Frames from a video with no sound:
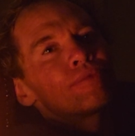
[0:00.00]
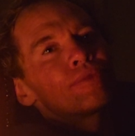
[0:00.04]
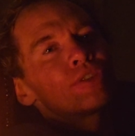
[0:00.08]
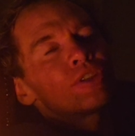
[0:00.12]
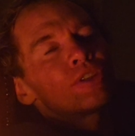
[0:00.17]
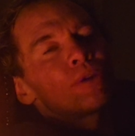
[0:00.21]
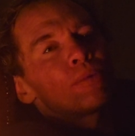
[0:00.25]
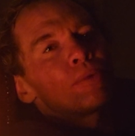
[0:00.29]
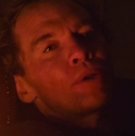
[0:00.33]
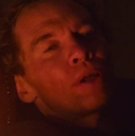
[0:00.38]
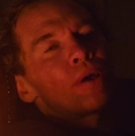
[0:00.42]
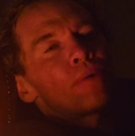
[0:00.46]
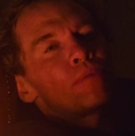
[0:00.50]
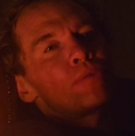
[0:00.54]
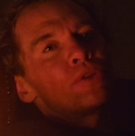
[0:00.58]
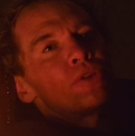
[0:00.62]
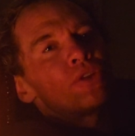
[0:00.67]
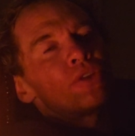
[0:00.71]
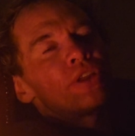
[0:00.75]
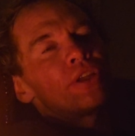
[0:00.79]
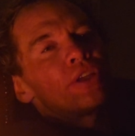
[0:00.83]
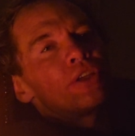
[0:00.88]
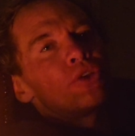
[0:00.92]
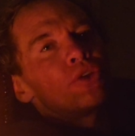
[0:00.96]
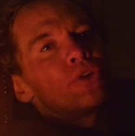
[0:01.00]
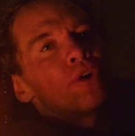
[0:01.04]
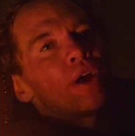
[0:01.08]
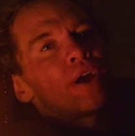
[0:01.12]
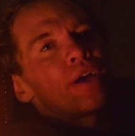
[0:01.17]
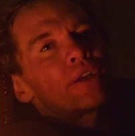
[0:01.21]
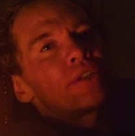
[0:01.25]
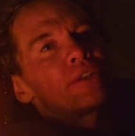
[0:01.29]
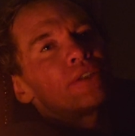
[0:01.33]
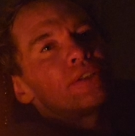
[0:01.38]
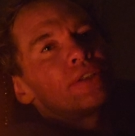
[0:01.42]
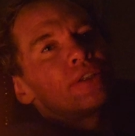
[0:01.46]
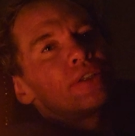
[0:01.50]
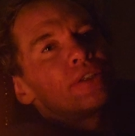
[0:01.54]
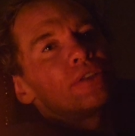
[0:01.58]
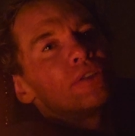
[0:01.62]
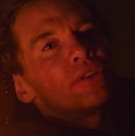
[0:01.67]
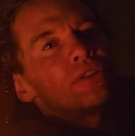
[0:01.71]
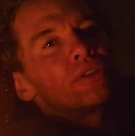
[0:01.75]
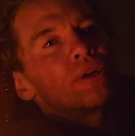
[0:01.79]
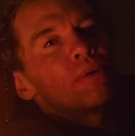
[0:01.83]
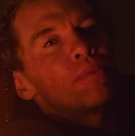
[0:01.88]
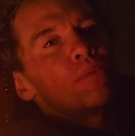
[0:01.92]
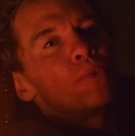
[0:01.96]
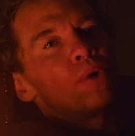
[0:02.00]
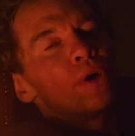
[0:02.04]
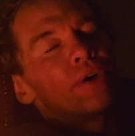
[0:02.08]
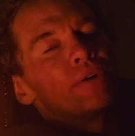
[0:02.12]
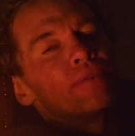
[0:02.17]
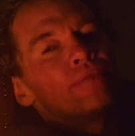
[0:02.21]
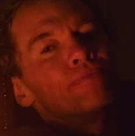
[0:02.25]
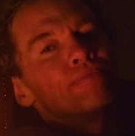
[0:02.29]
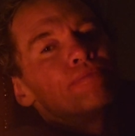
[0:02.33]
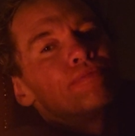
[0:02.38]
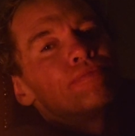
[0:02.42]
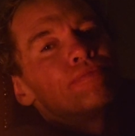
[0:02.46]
sometimes you think you're exiting somewhere.